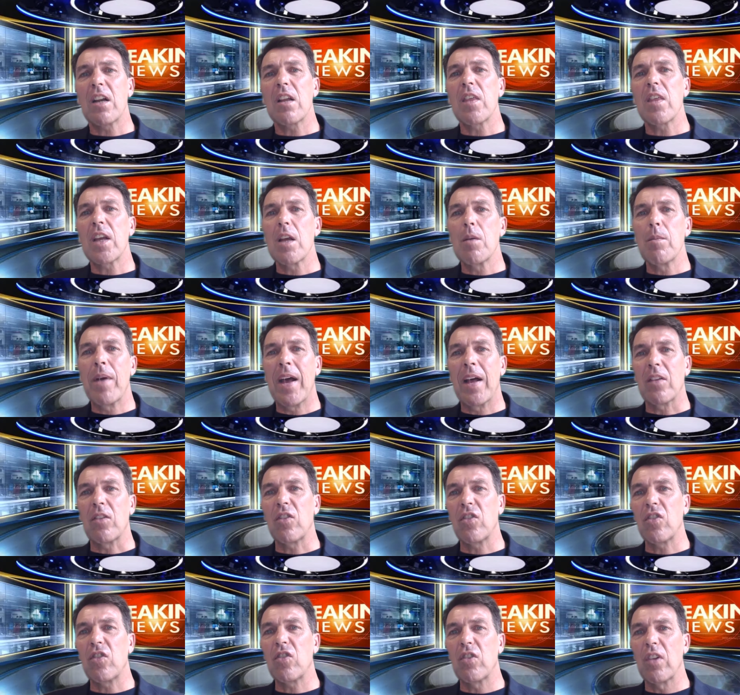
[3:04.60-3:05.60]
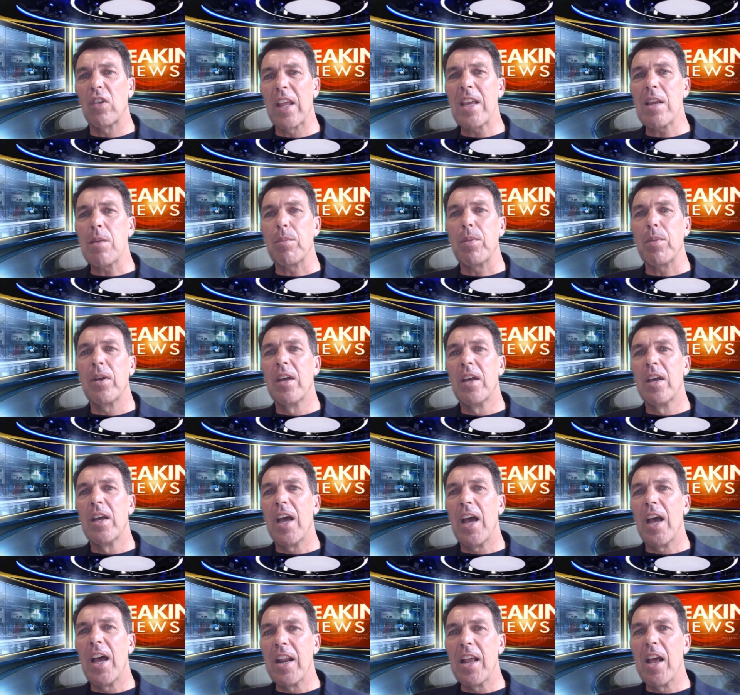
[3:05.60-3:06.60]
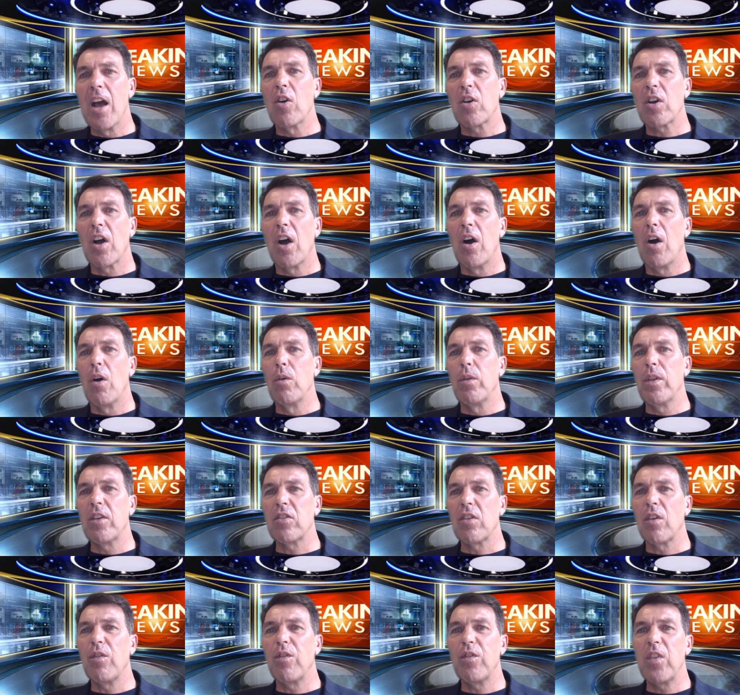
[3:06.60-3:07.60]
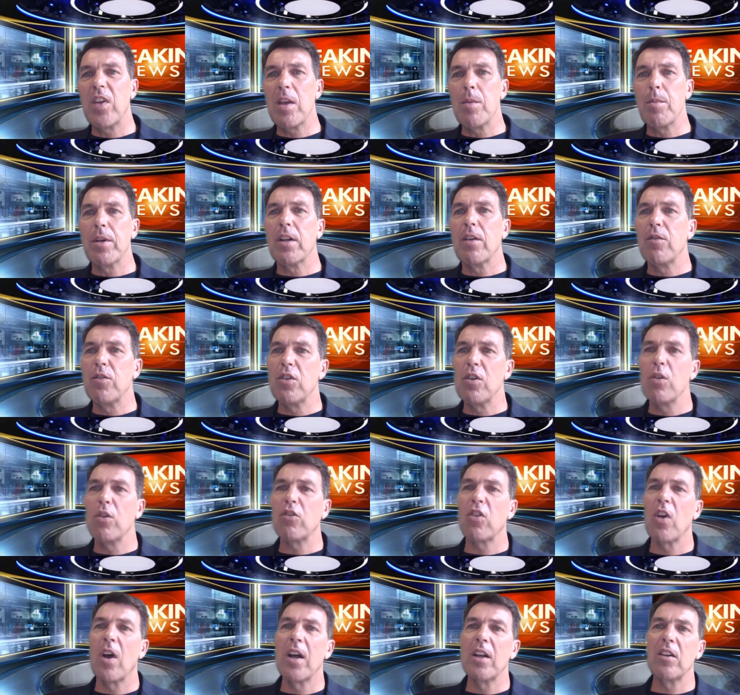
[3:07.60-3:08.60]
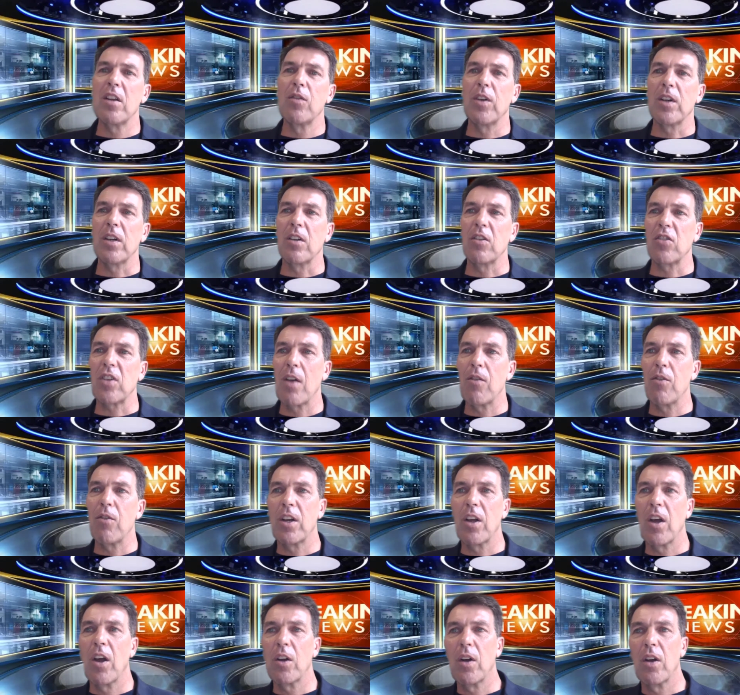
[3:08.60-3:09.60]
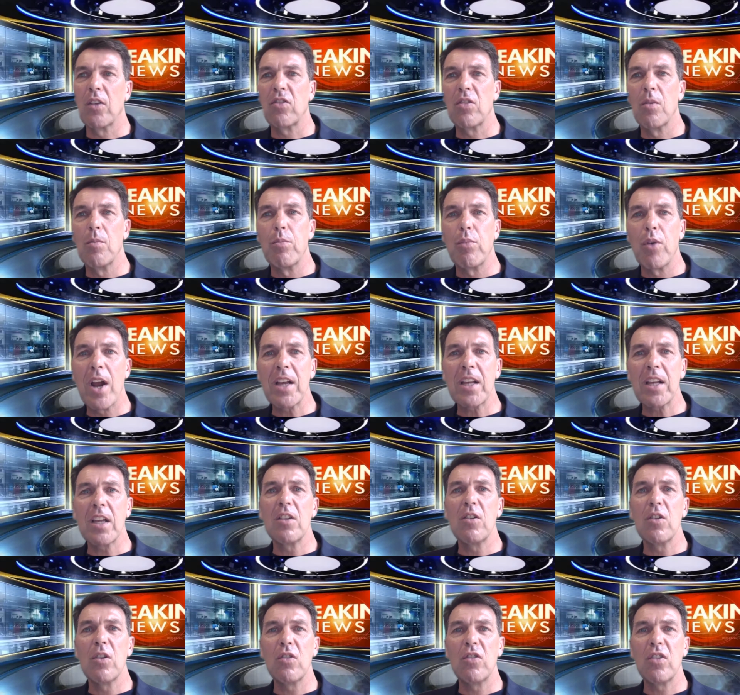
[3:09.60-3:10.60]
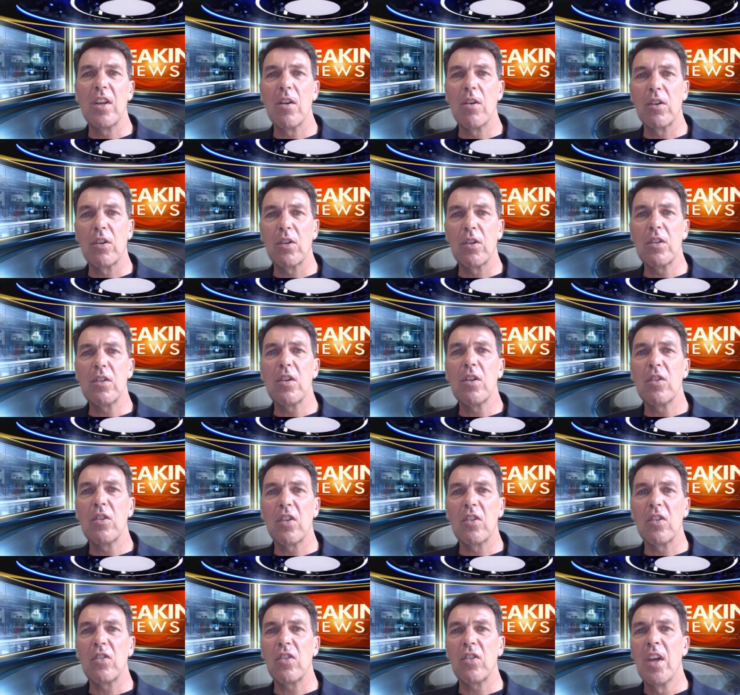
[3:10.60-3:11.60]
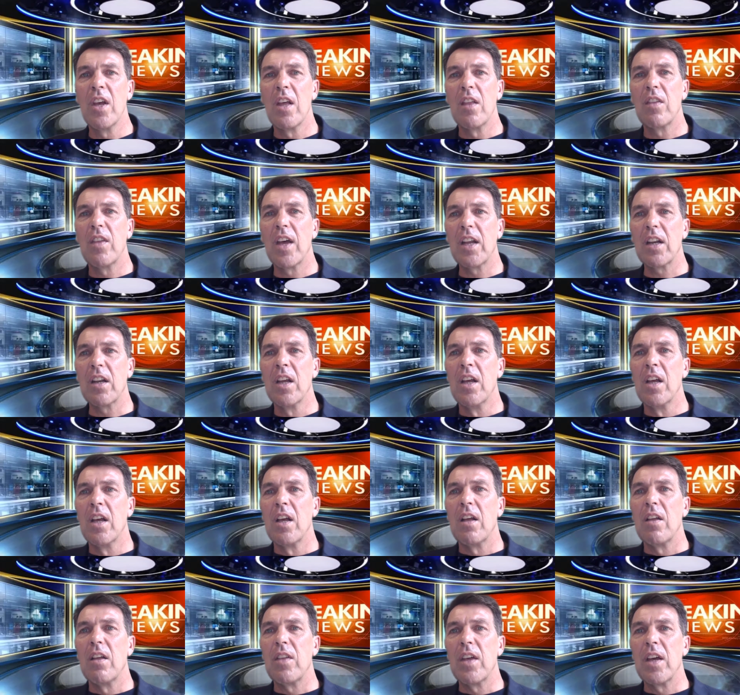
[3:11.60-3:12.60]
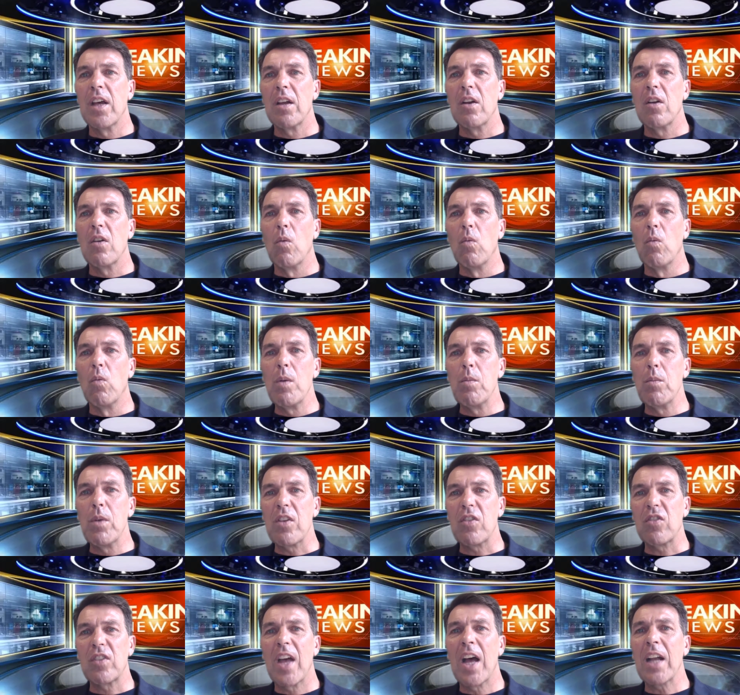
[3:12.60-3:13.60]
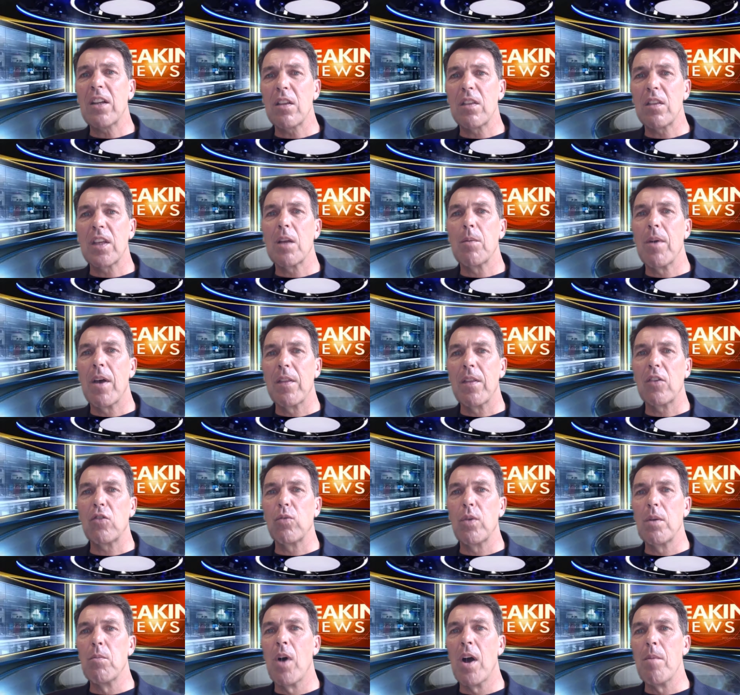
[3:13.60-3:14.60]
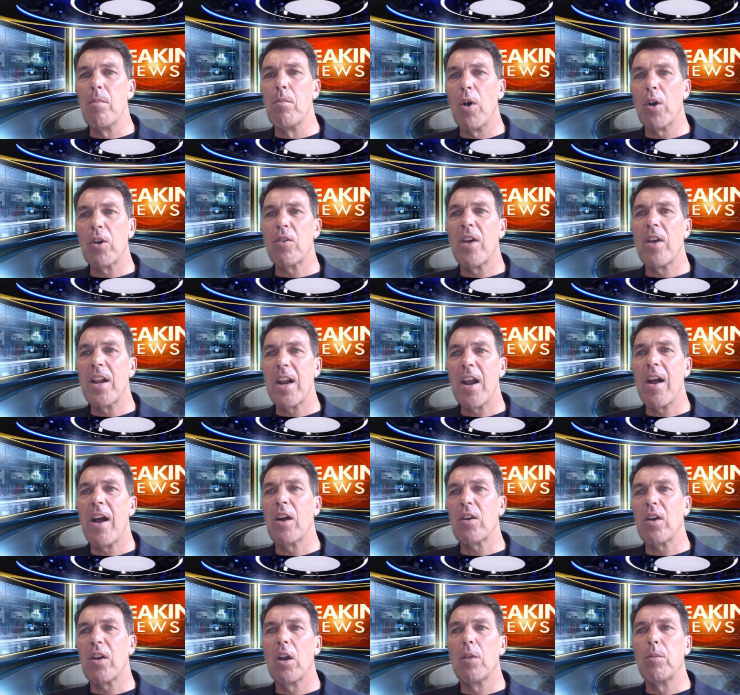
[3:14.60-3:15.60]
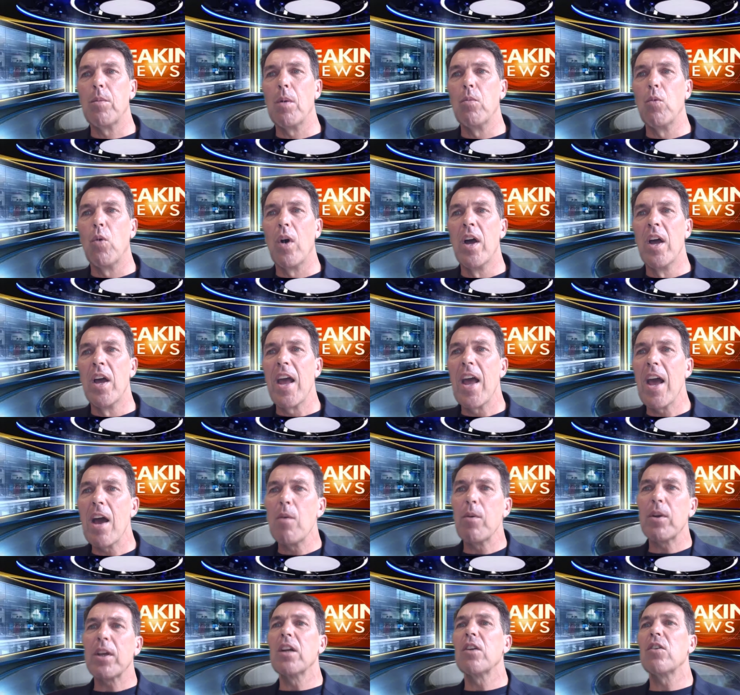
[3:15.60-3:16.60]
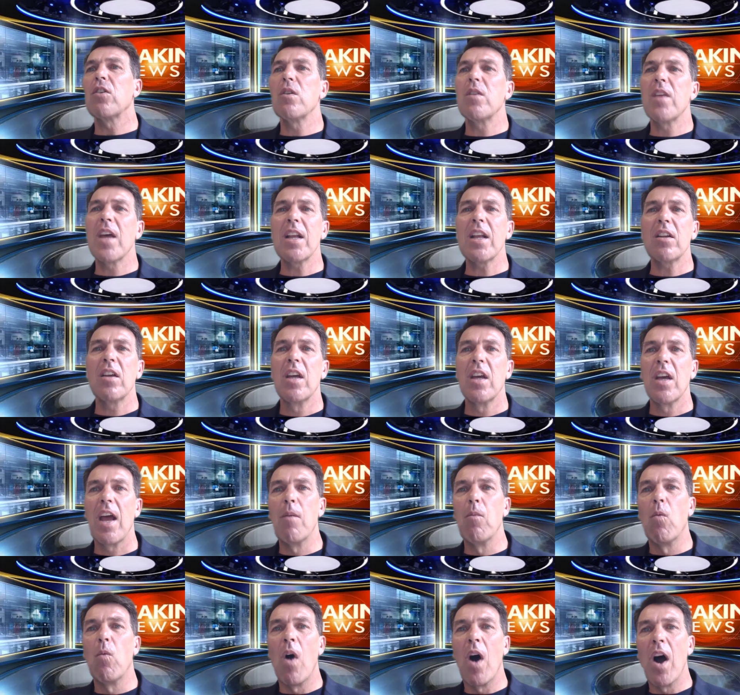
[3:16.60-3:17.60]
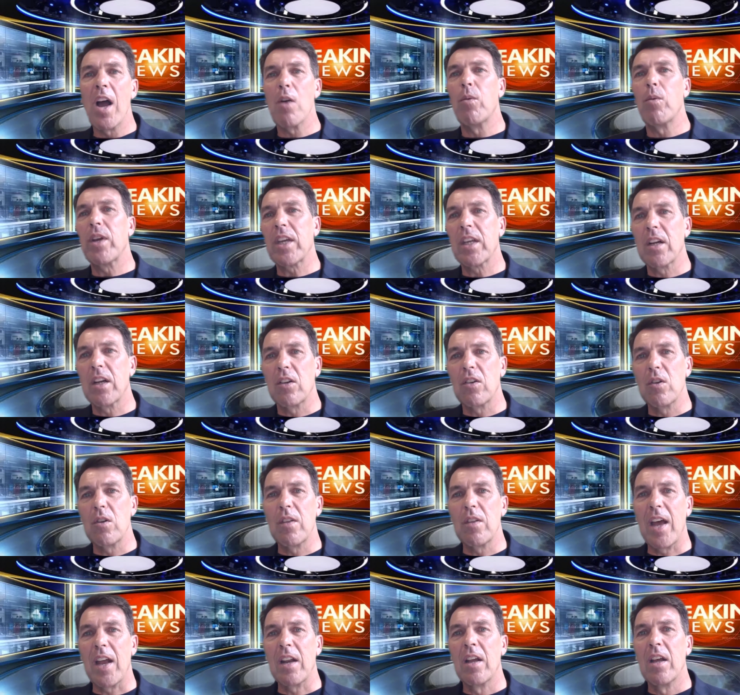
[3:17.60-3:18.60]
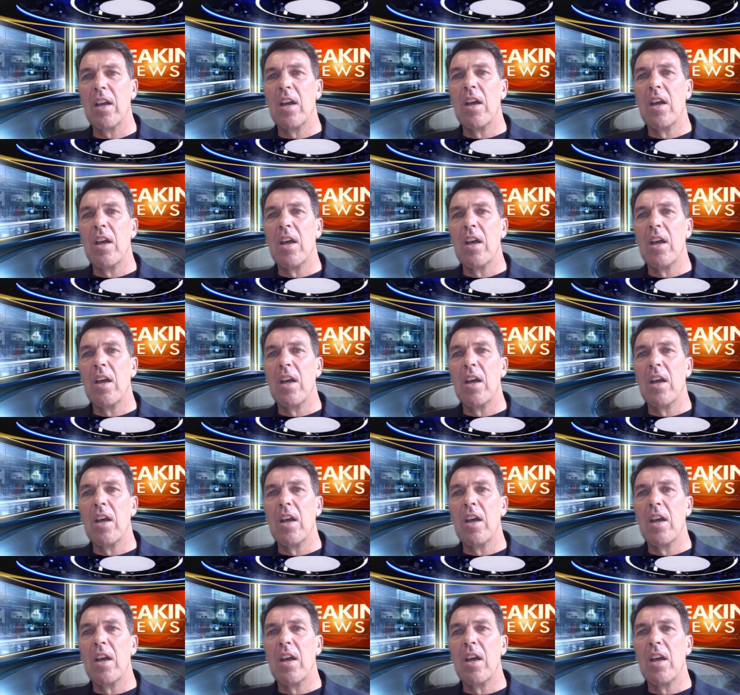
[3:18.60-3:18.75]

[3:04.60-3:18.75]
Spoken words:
to think about sleep and alcohol, there's a fair bit of new scientific discovery going on. Some breaking news here, and good news is that when we start to think about this, we might moderate our alcohol a bit more. How are we going to do that, and why are we going to do that?